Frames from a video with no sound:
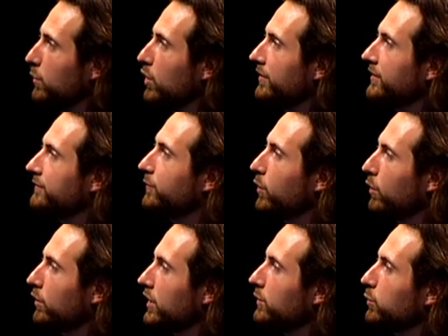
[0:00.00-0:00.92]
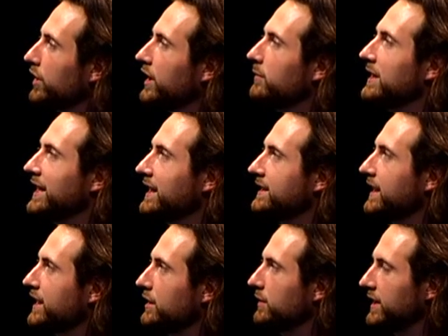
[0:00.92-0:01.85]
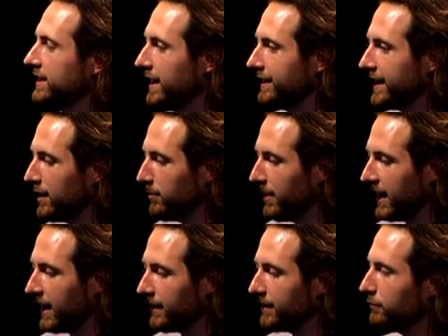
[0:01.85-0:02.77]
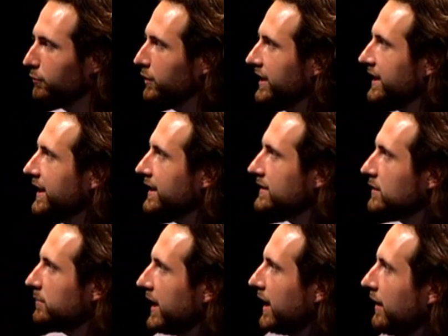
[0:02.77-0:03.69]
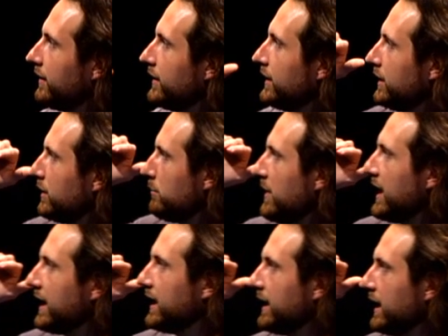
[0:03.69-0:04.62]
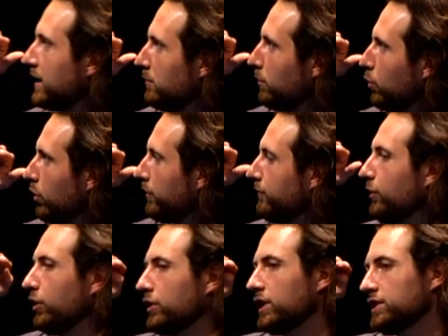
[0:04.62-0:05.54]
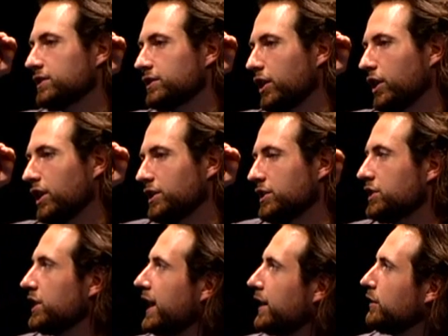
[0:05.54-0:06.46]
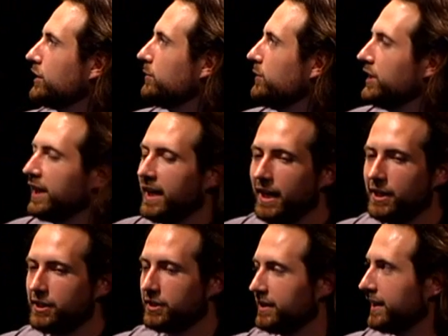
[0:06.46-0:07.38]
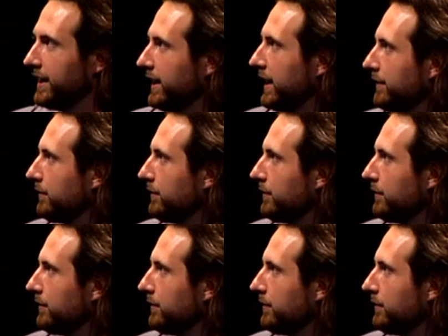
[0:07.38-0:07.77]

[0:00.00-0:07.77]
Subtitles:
Moving forward, we're going to be continuing down that path. It really is about making it more focused on channel communication than it